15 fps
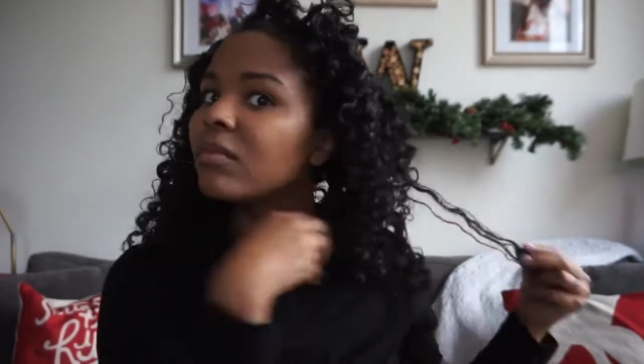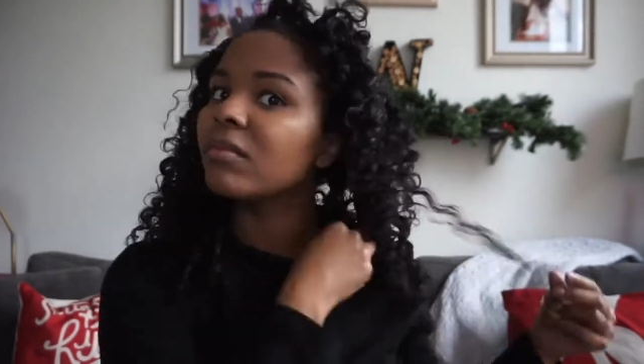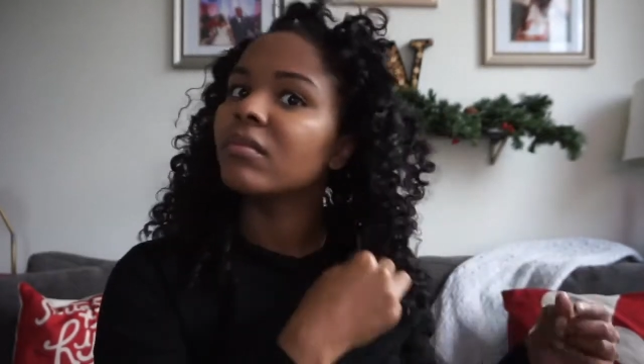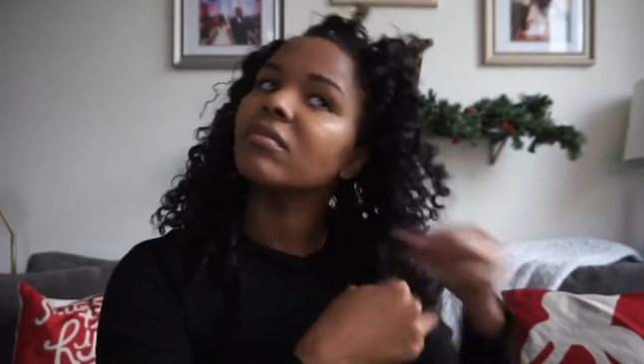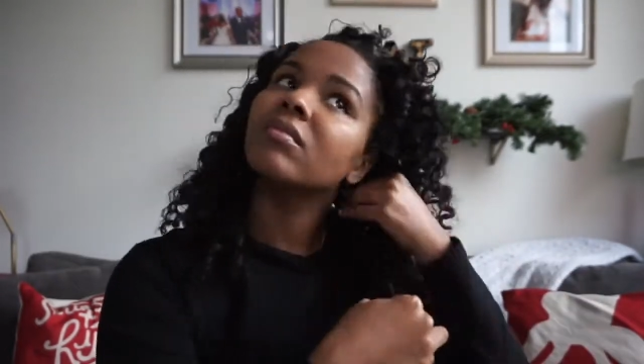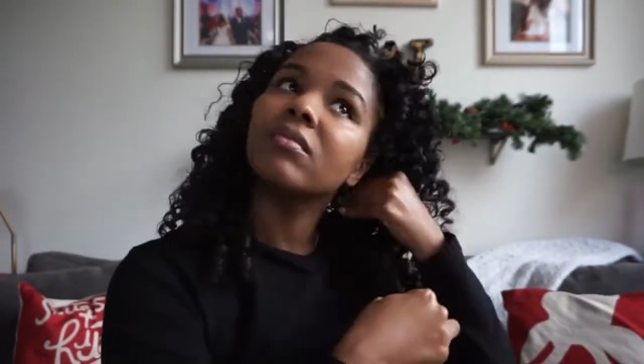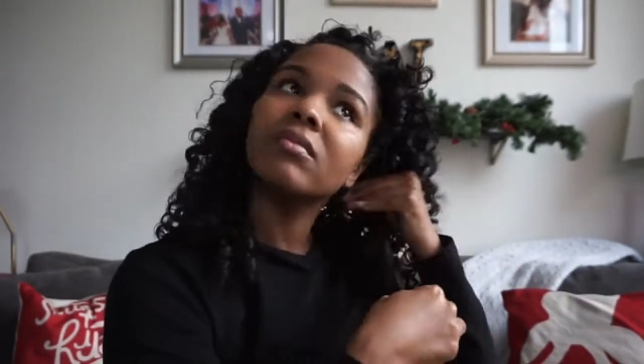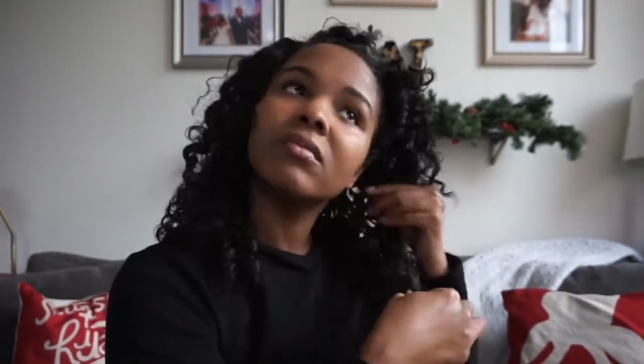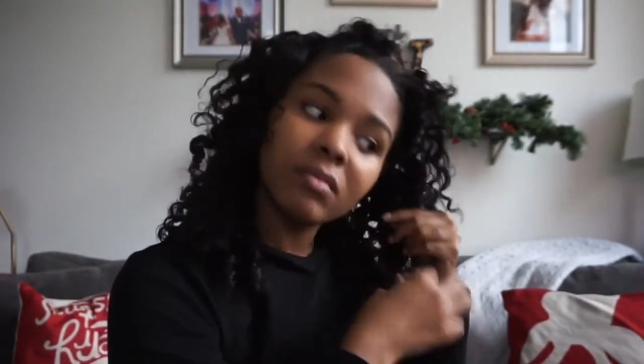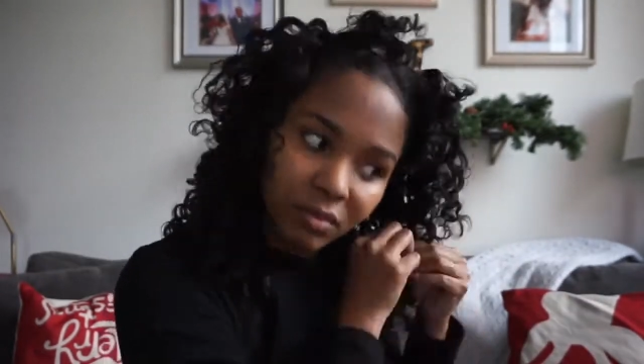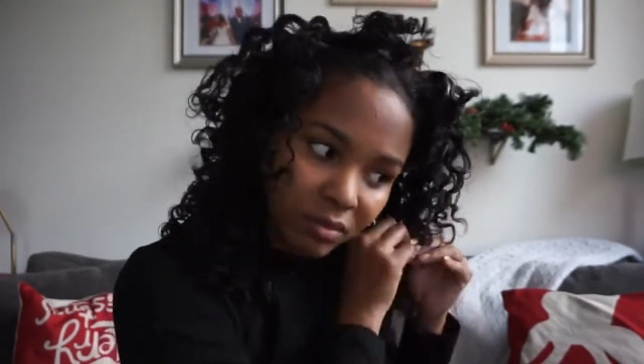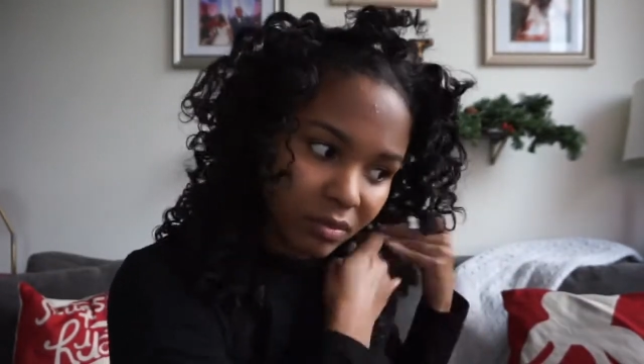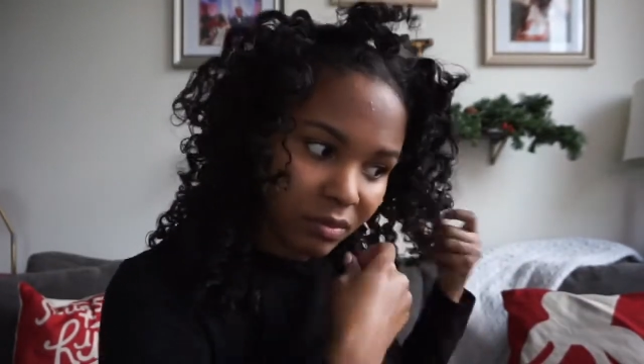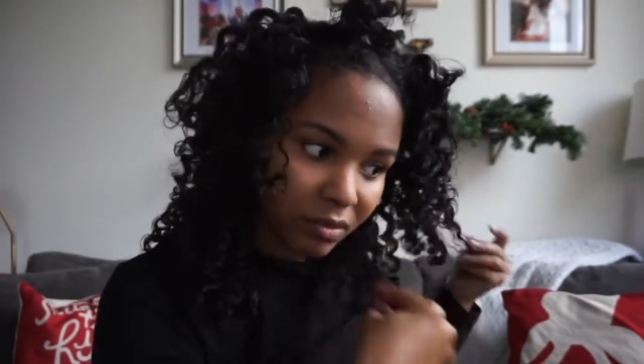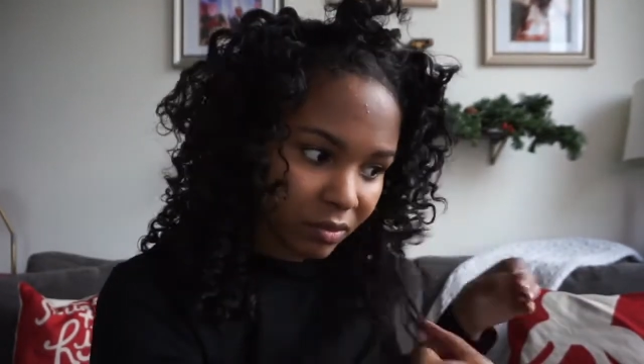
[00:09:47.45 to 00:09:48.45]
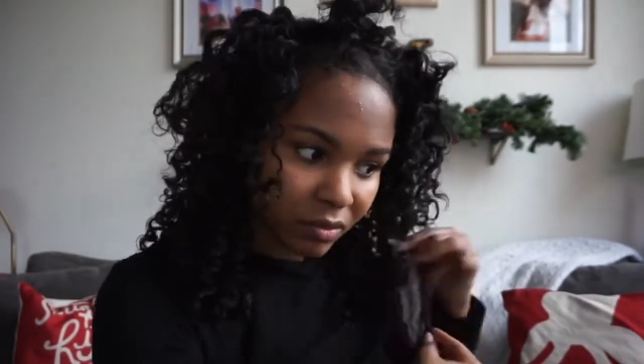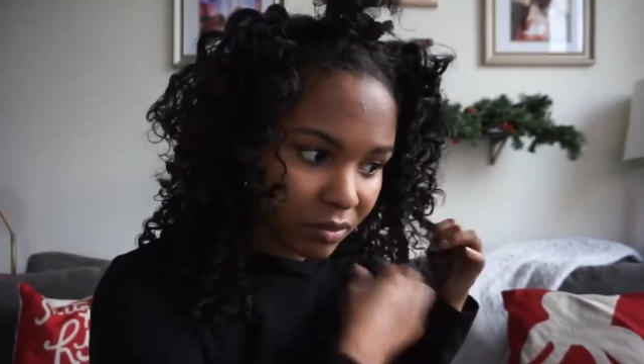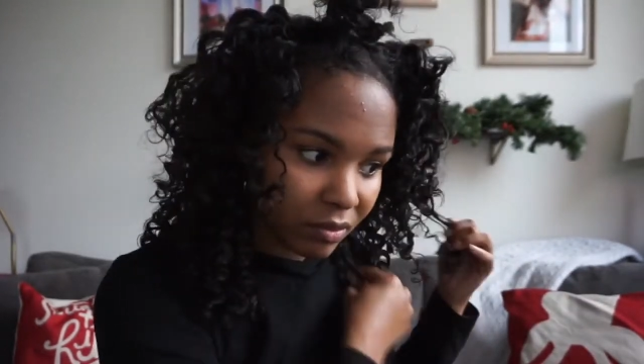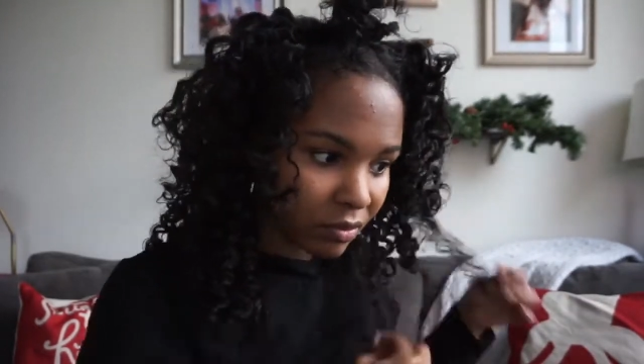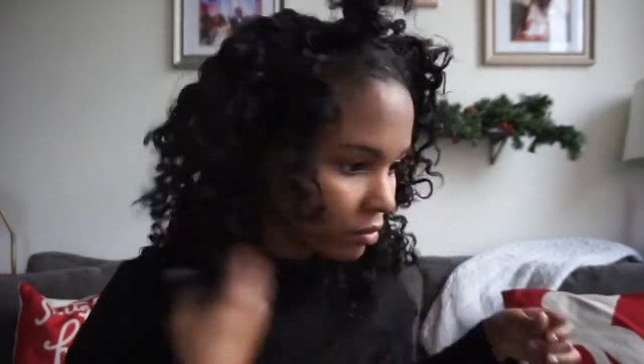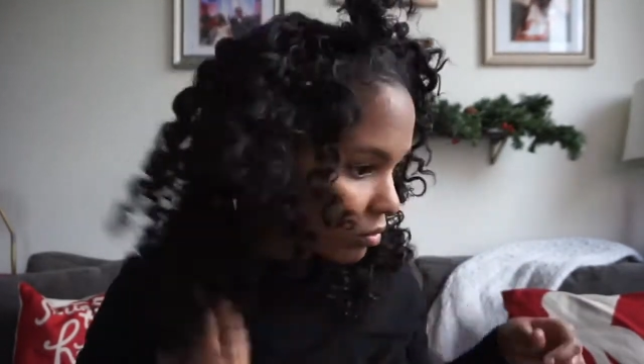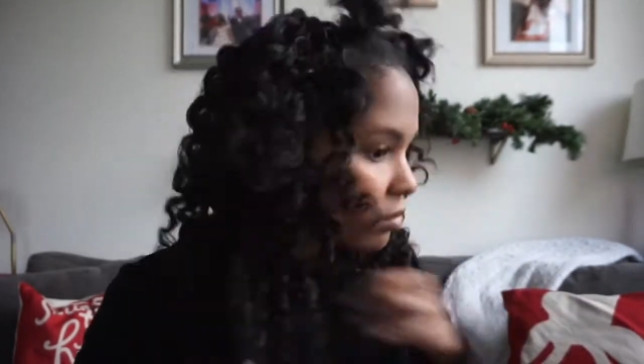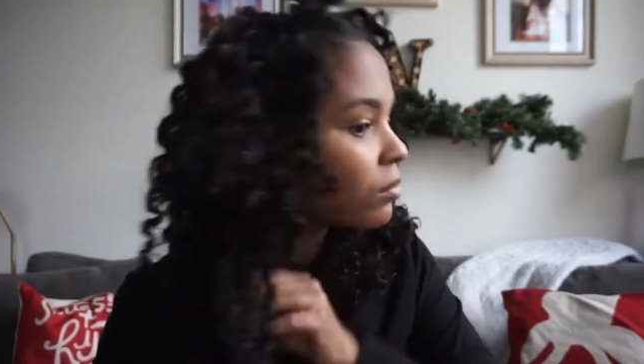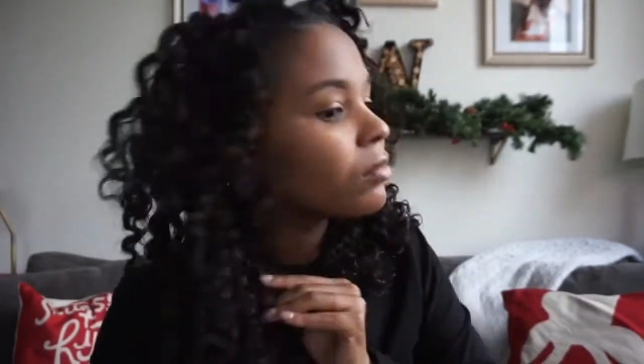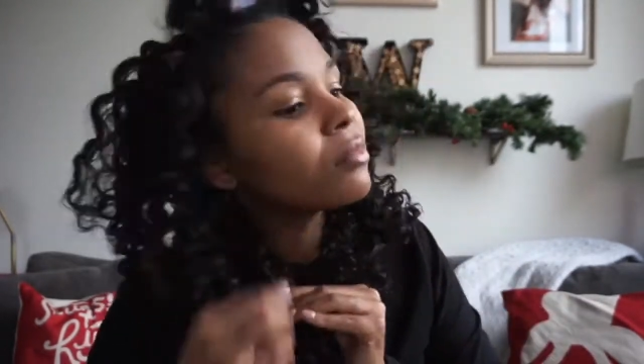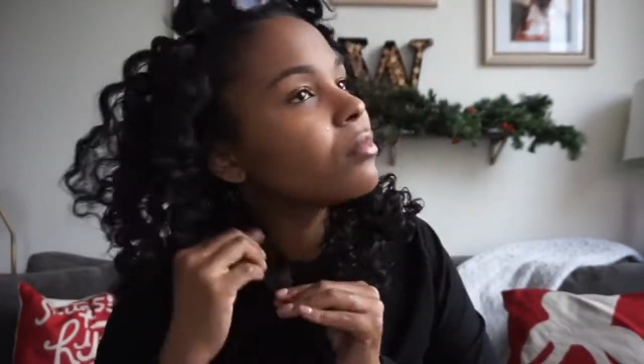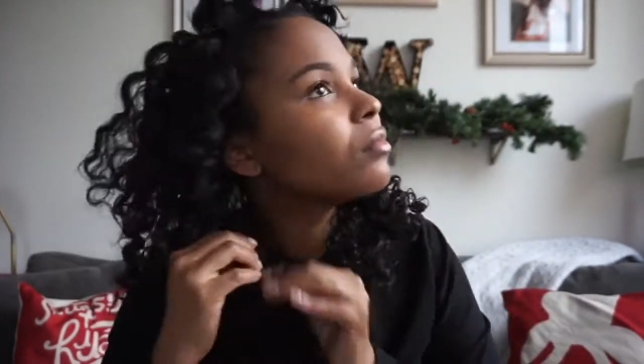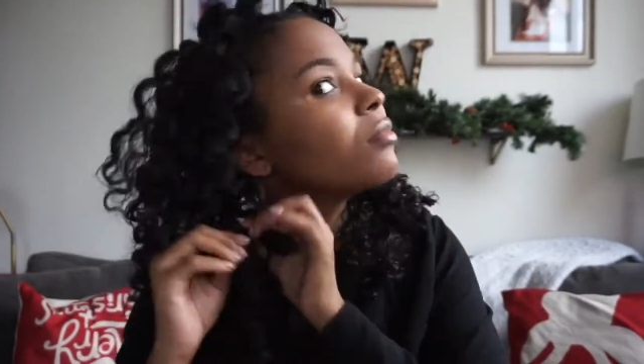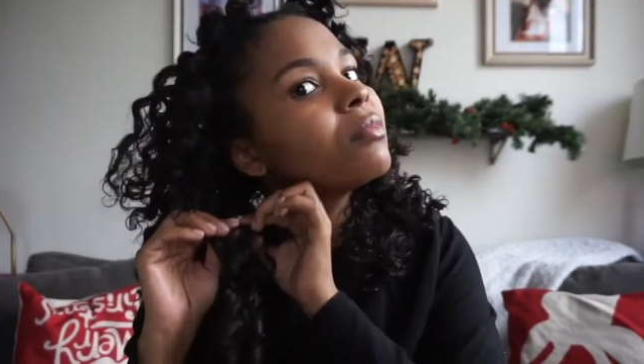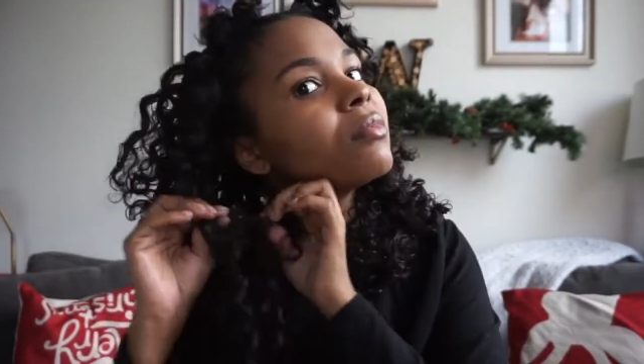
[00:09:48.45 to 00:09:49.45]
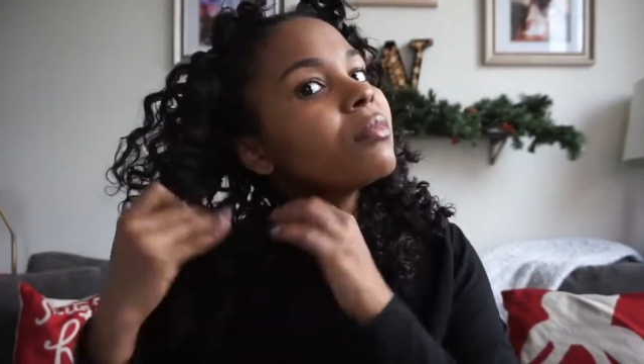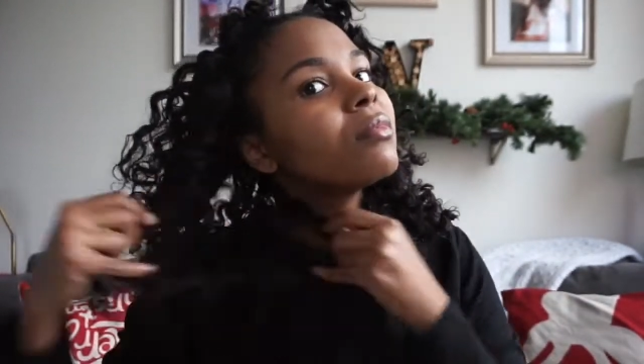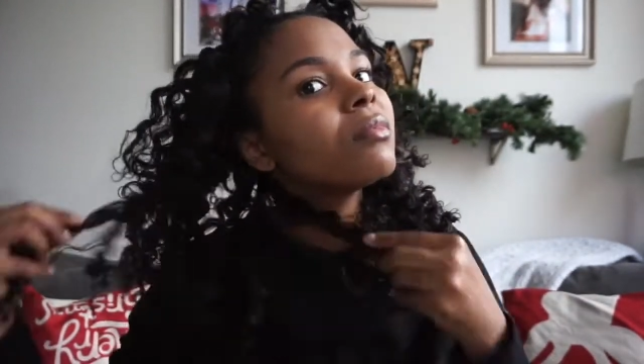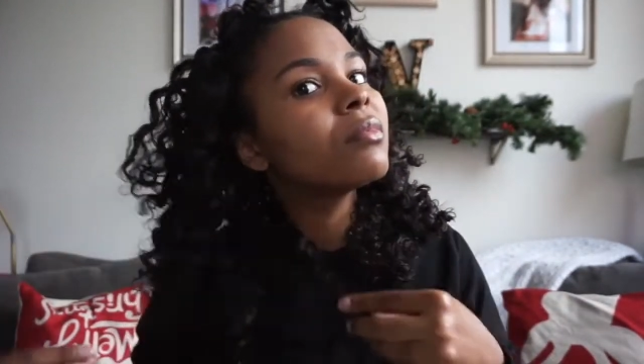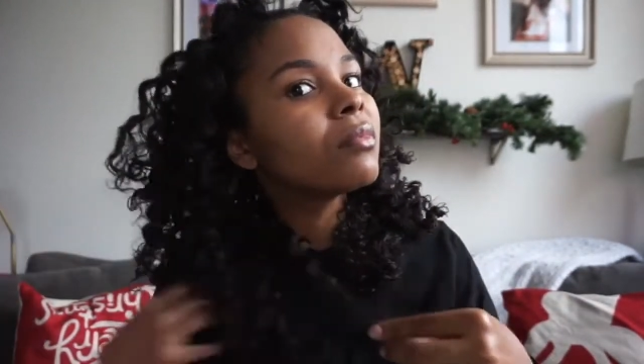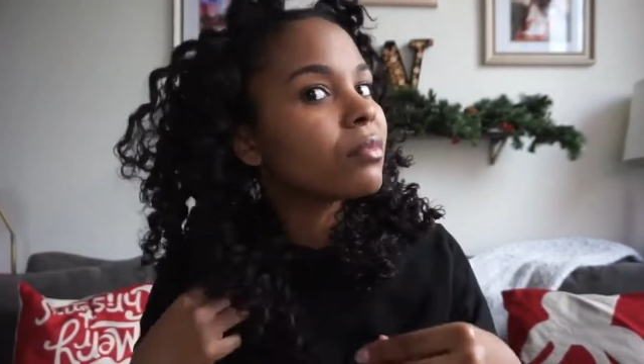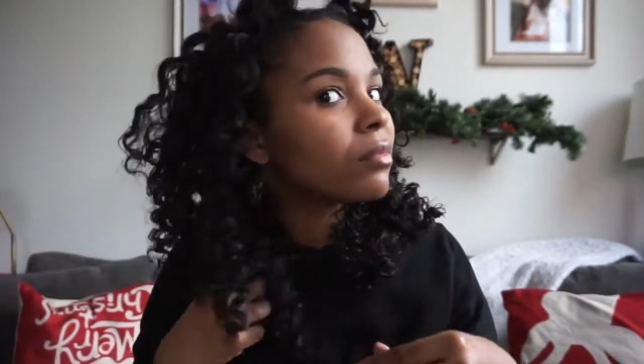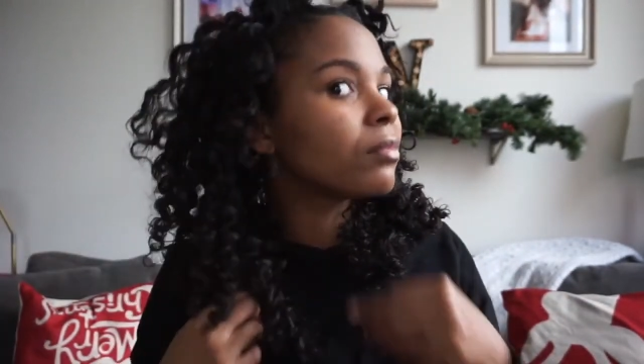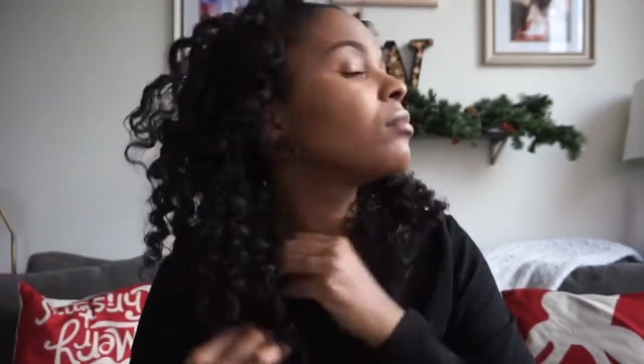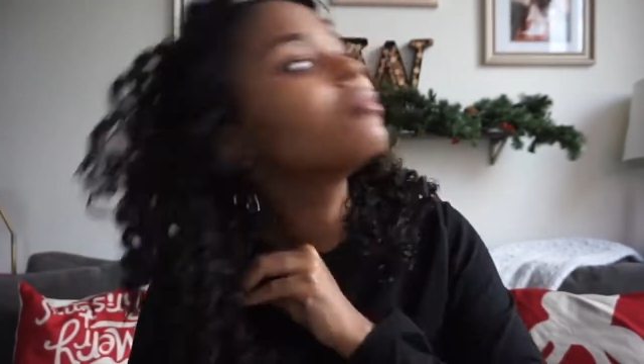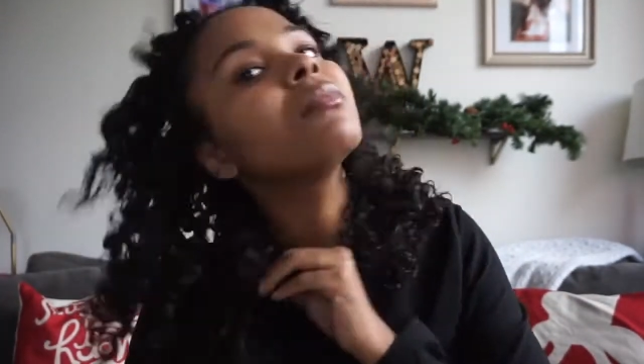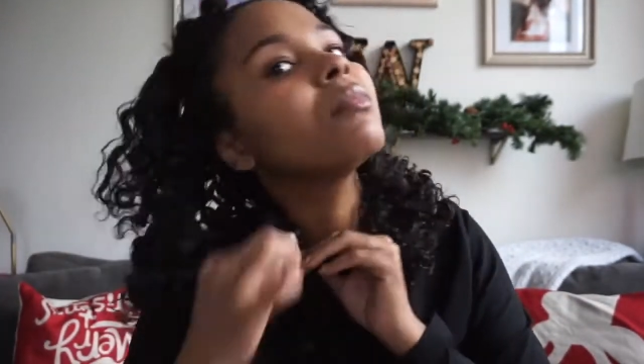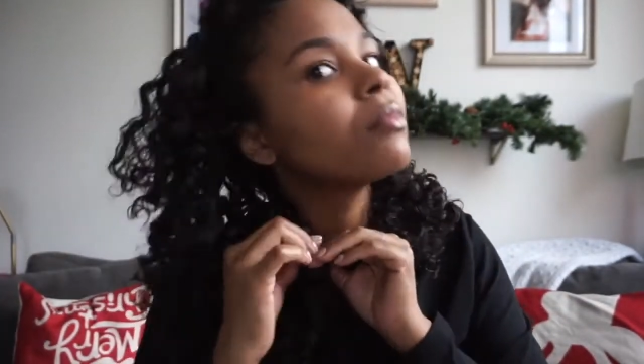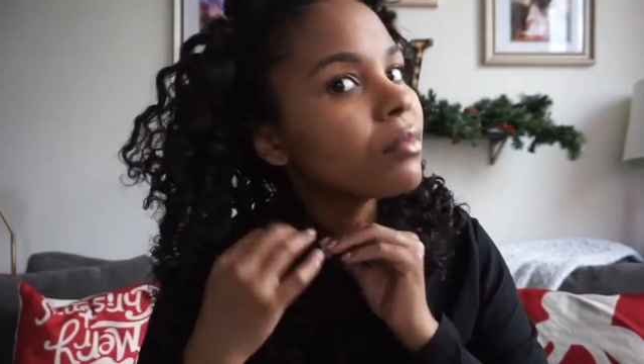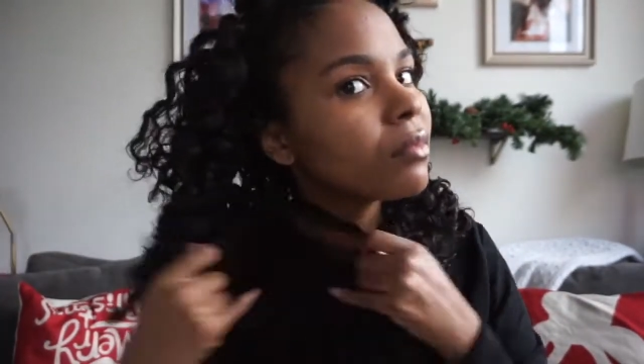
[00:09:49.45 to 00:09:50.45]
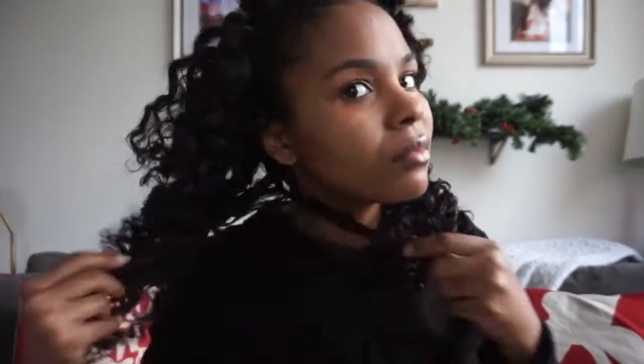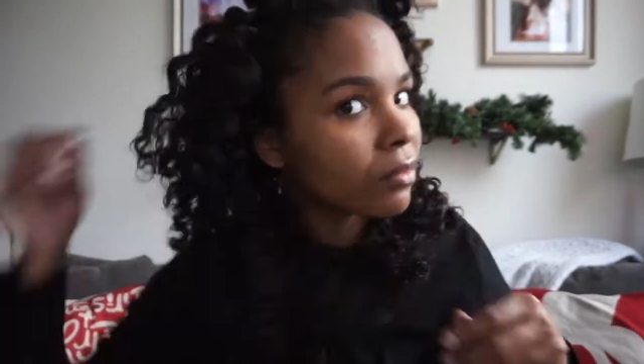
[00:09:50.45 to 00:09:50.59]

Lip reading: hair. And as you can see, it's the same type of